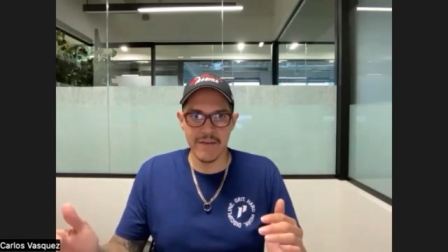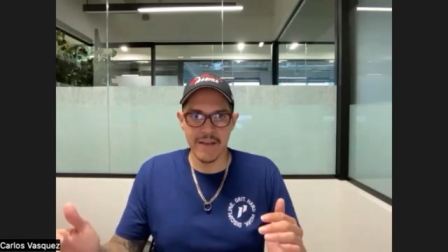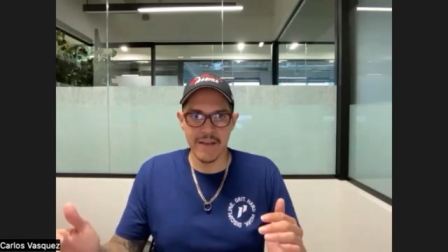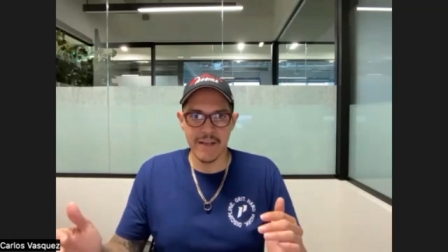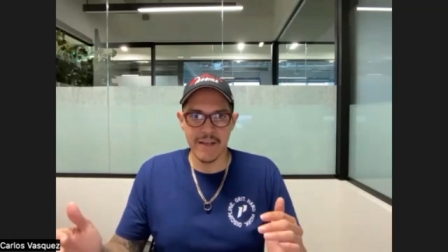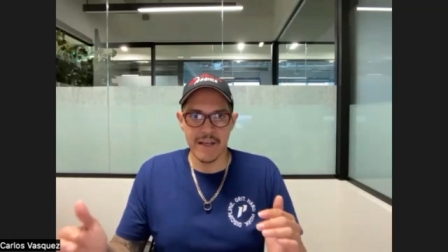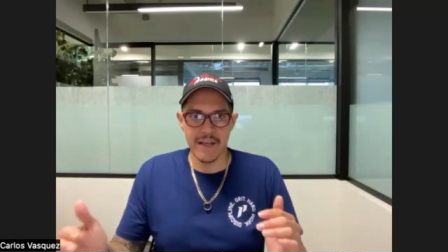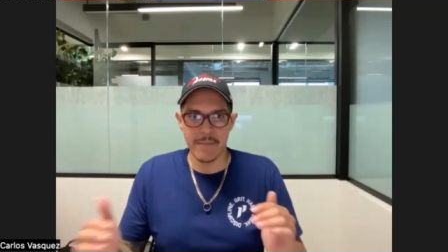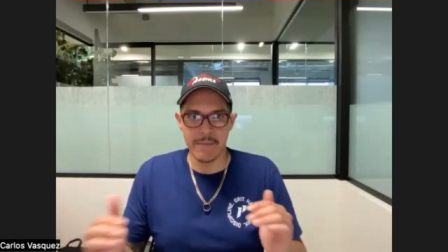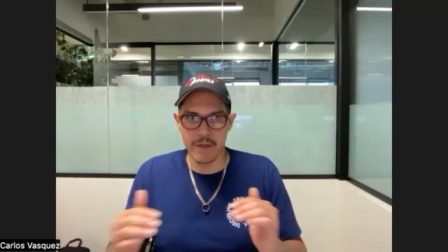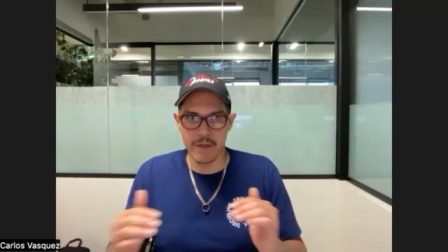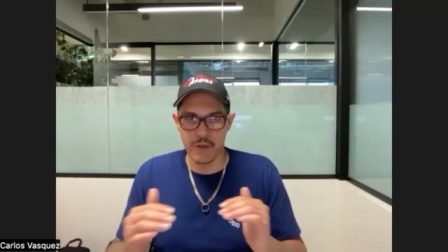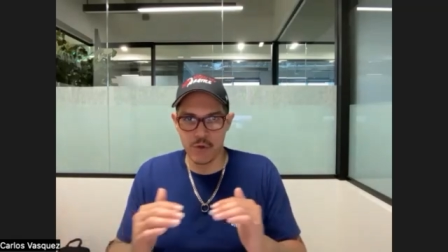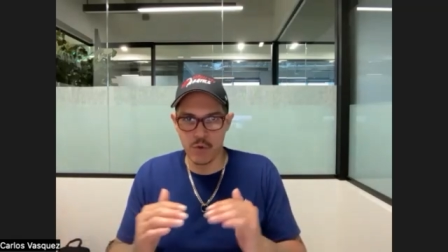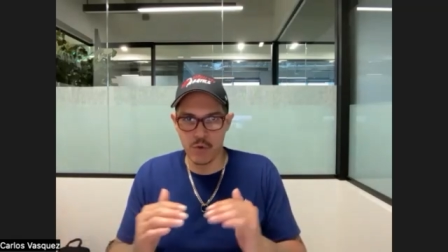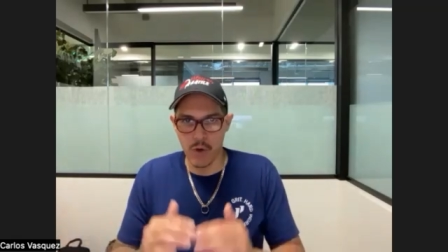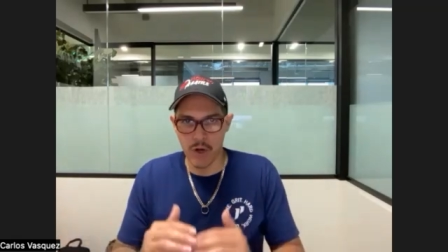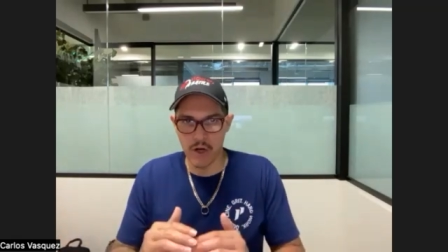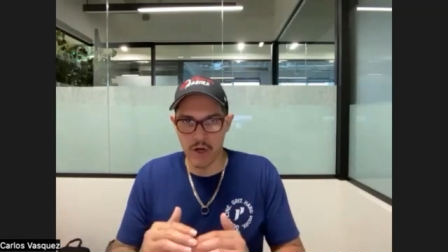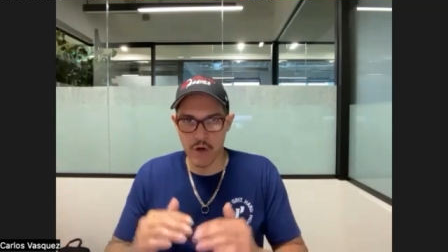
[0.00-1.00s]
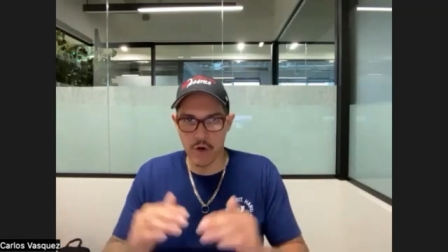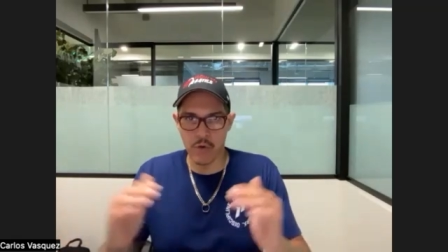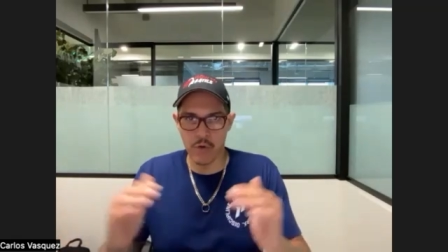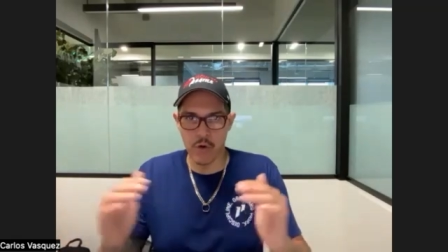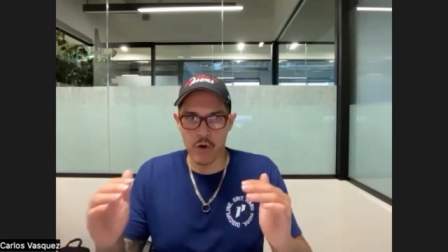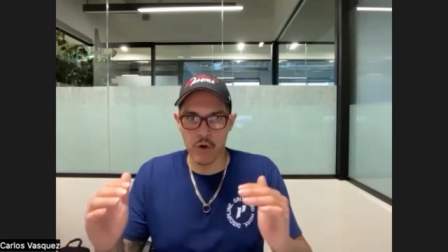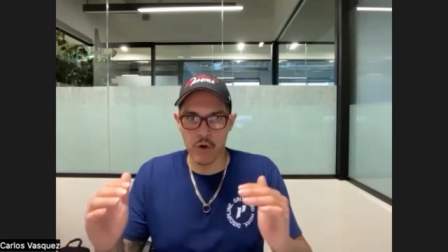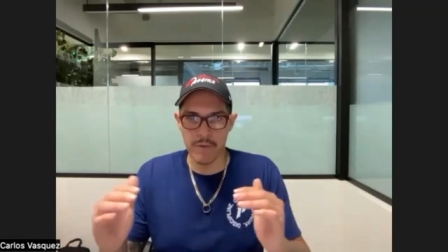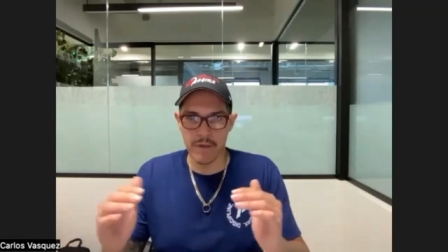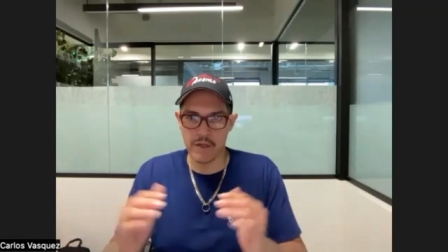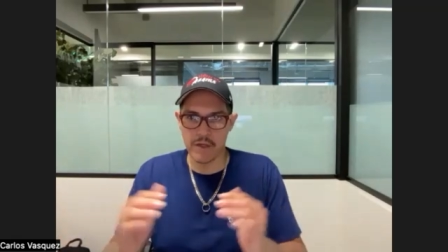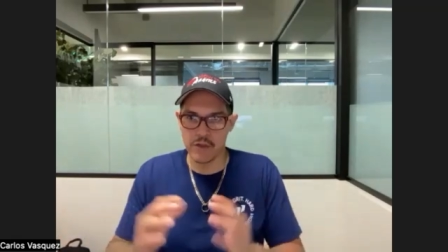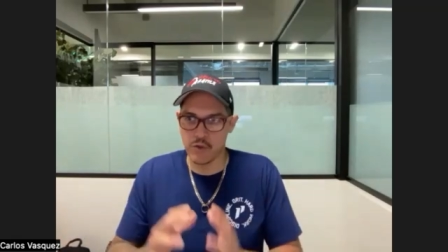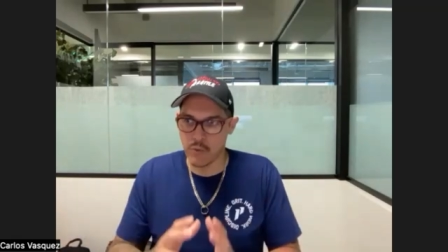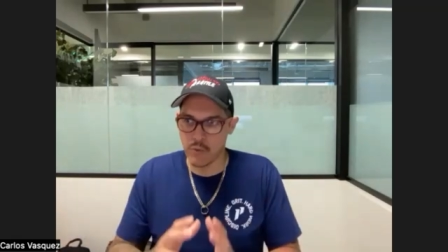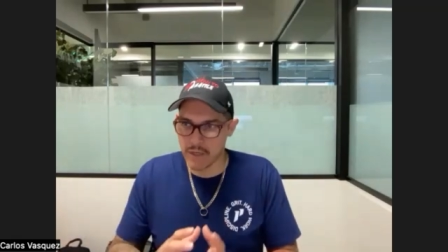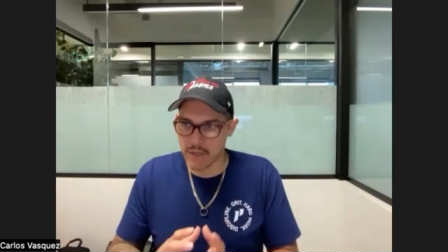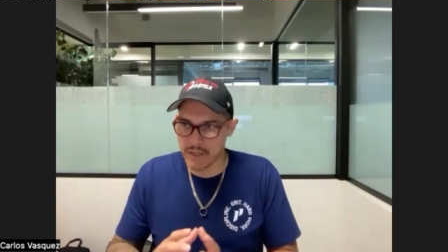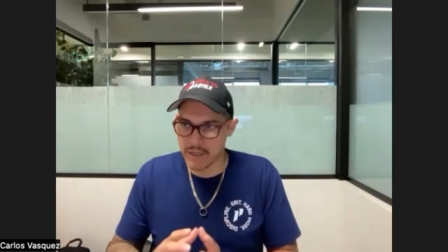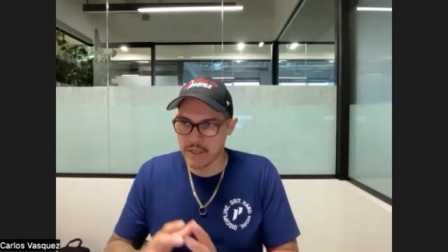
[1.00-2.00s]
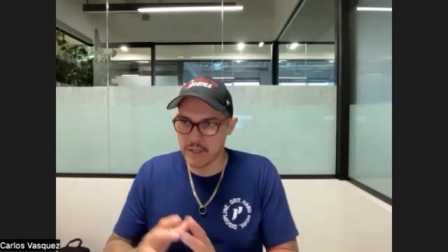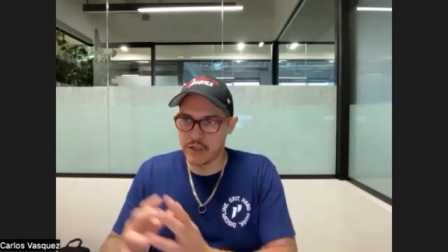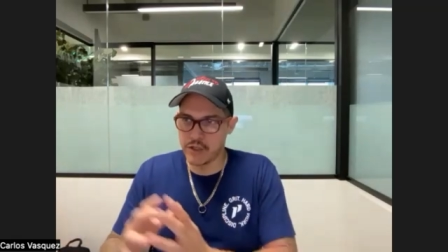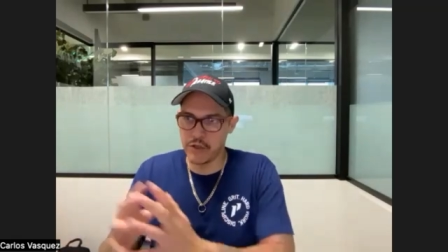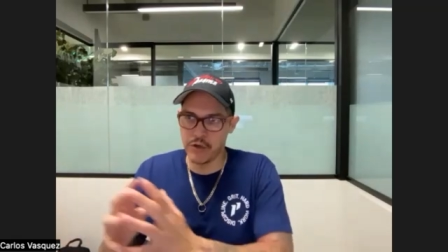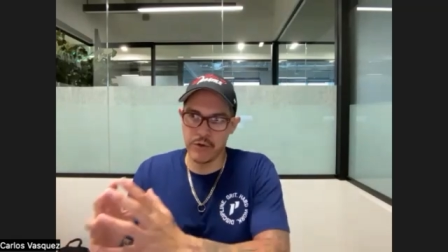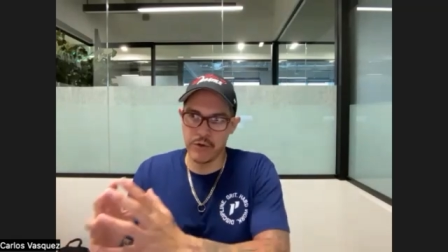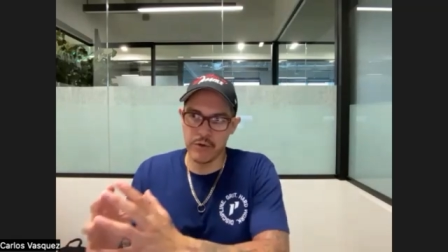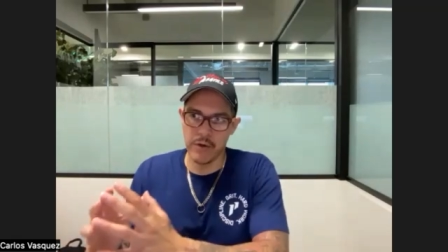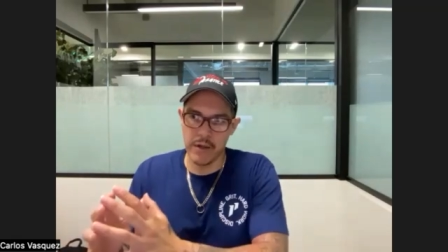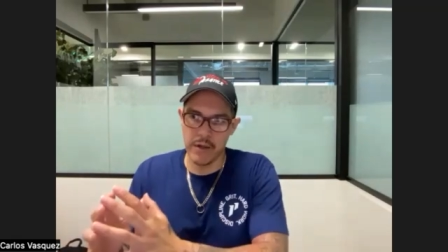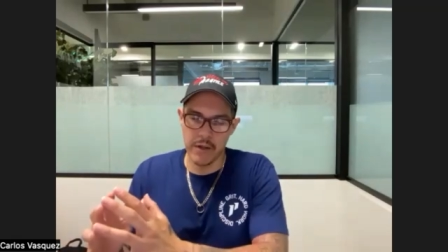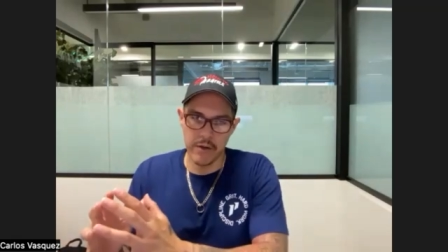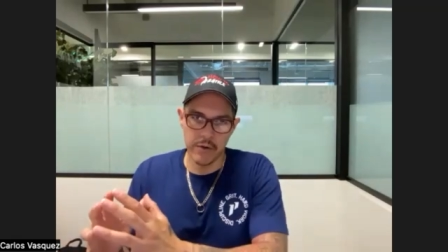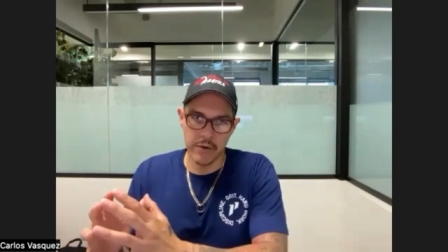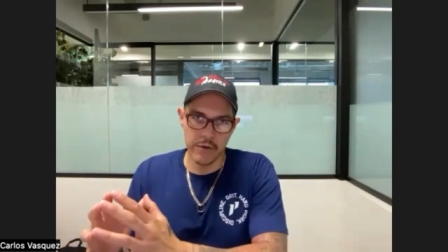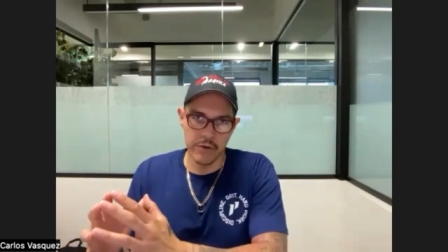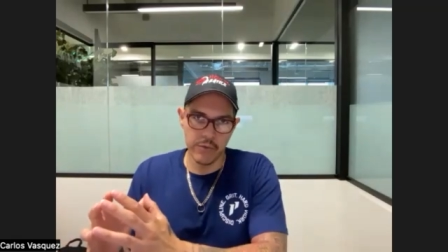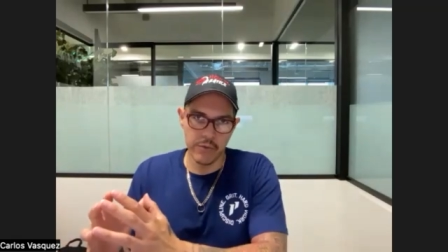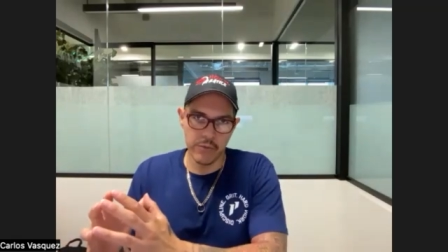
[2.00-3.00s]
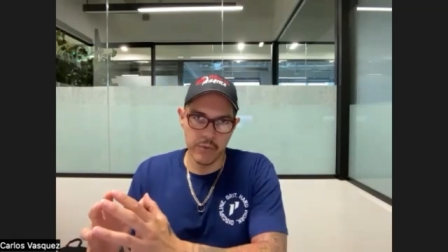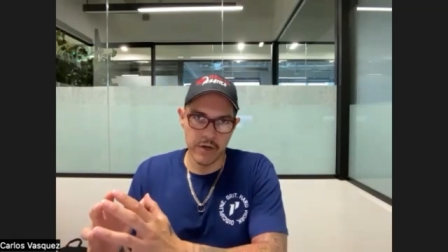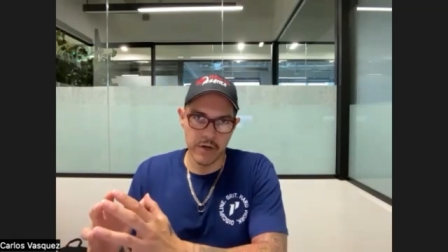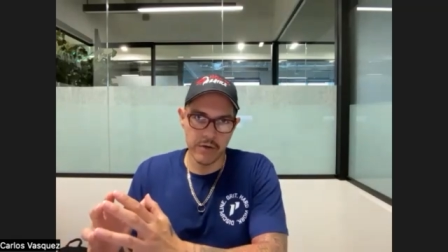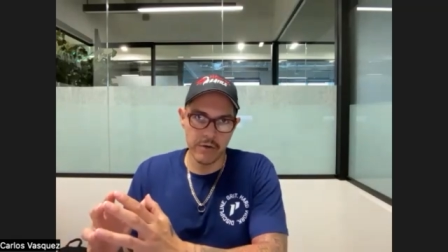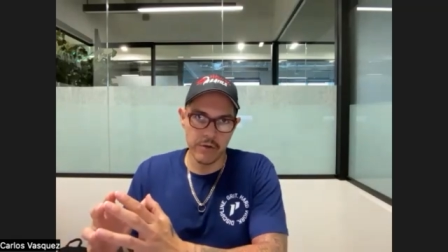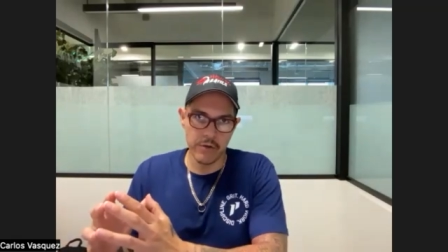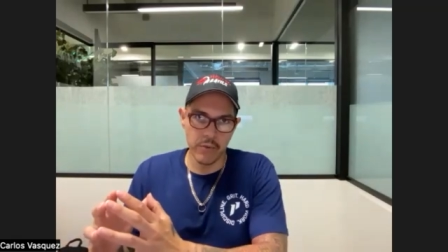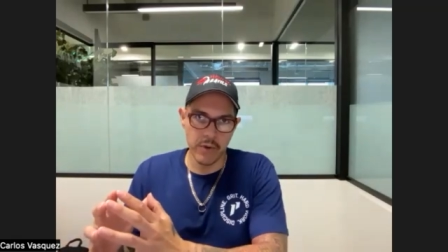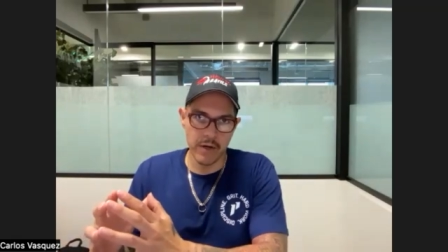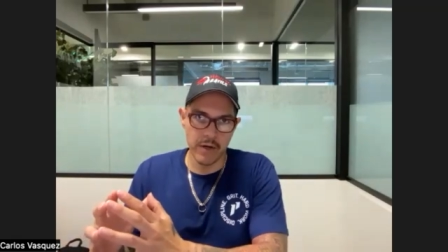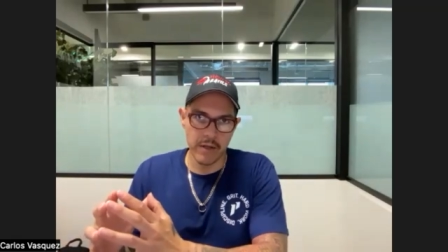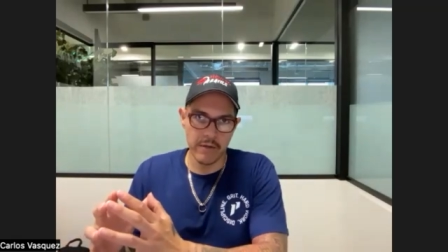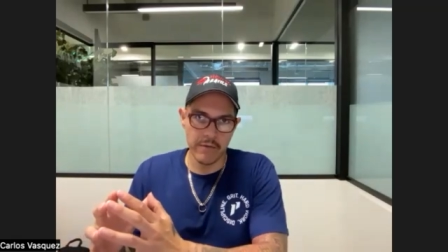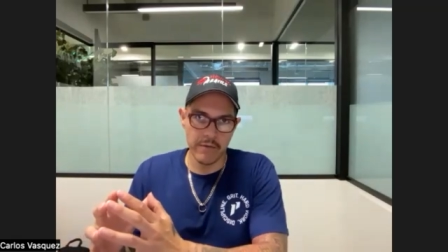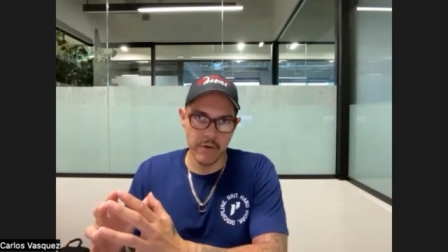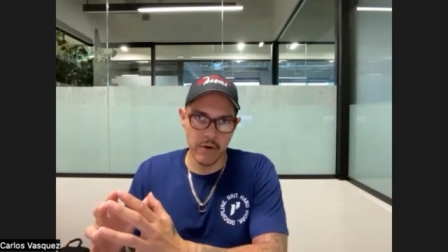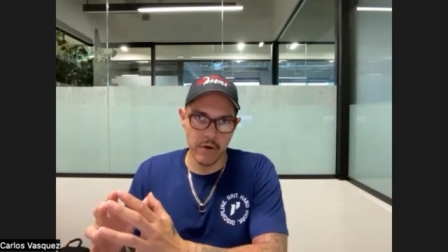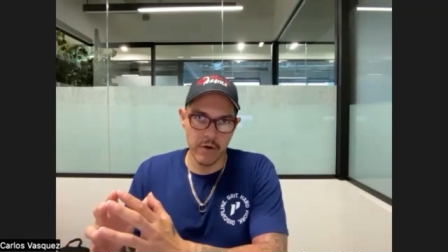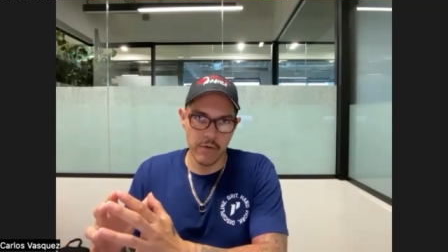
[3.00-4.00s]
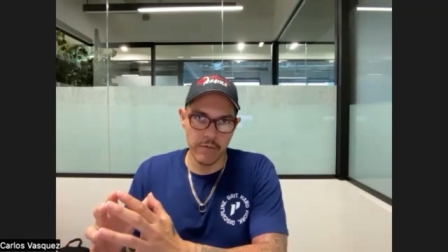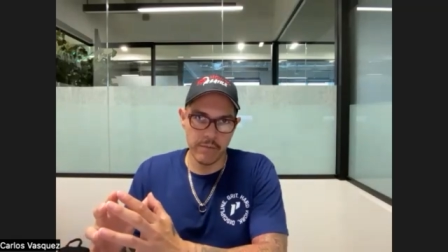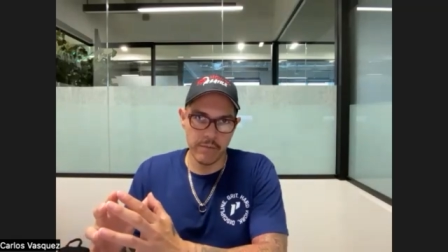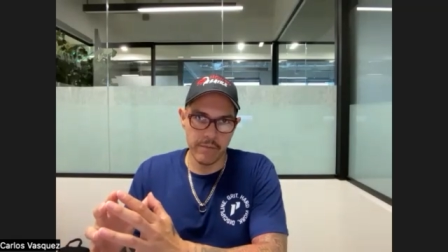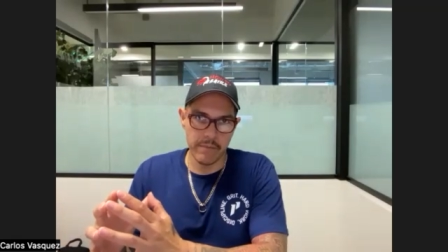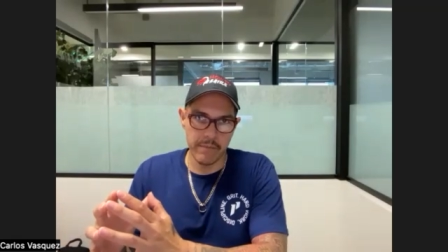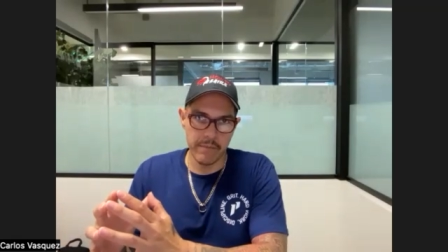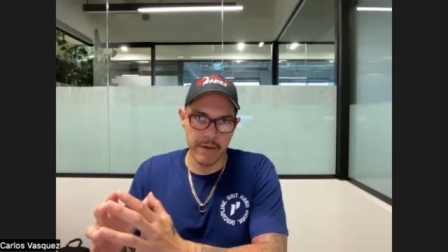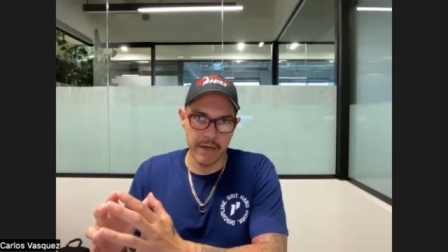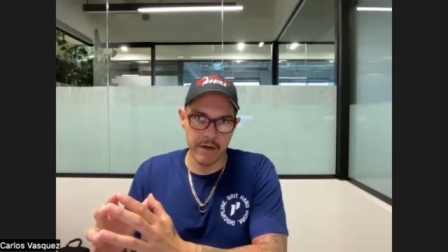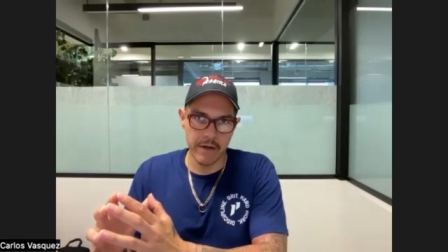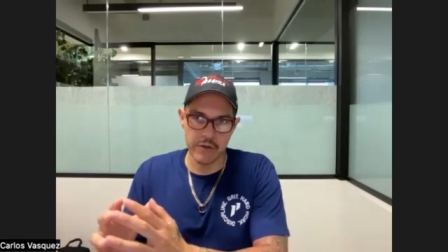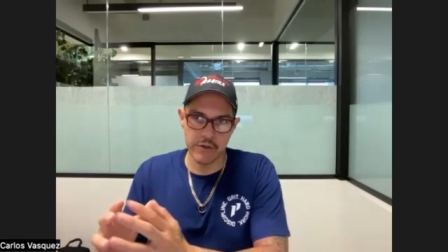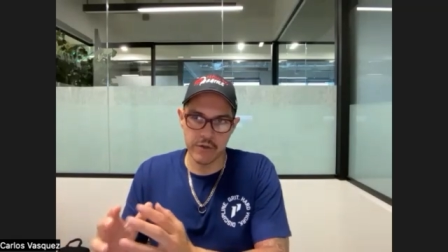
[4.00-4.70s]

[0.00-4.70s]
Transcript: and but you want to grow because you want to get your you want to you want to evolve and be better.